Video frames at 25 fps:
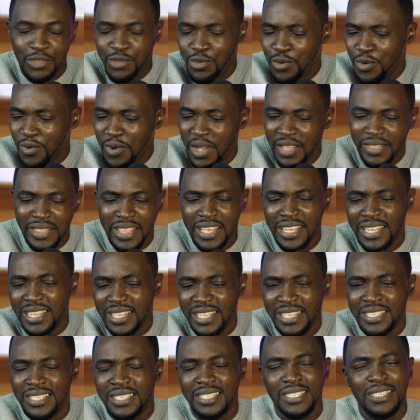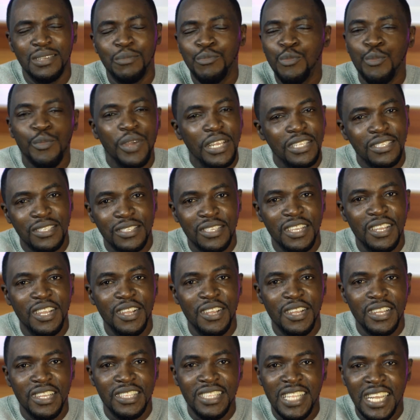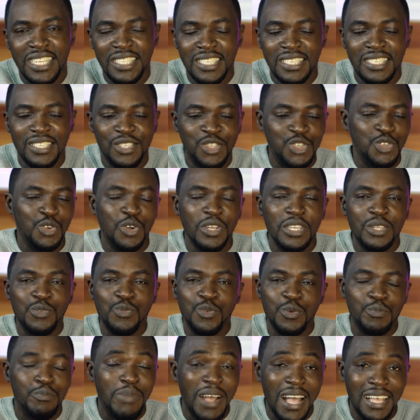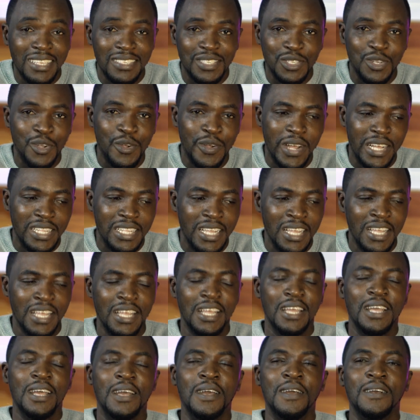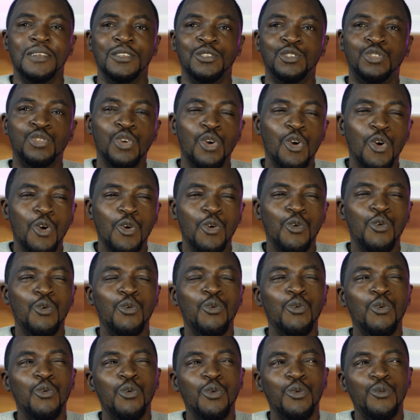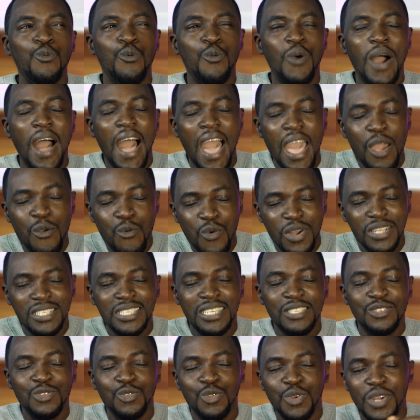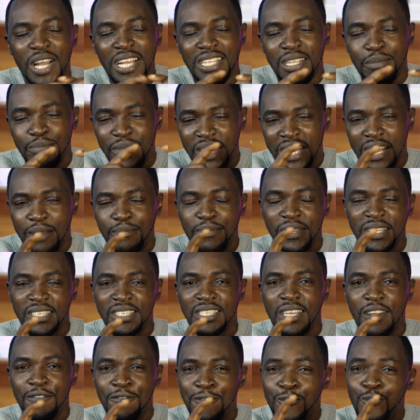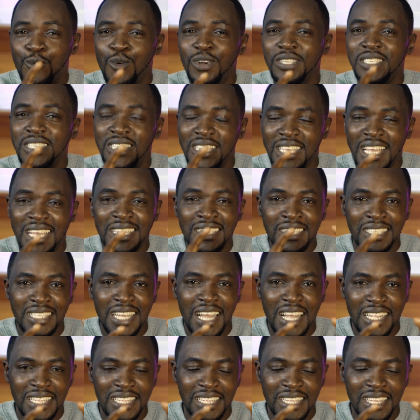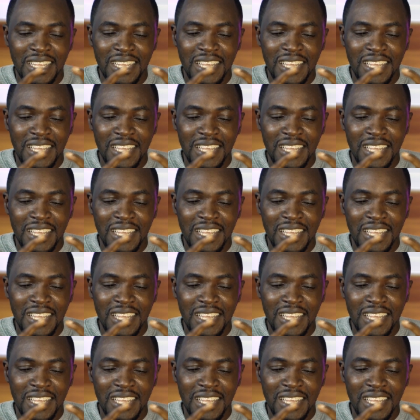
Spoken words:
So I think it's a moment that surely will pass. All right. So I want us to look at the bigger picture for what he has done.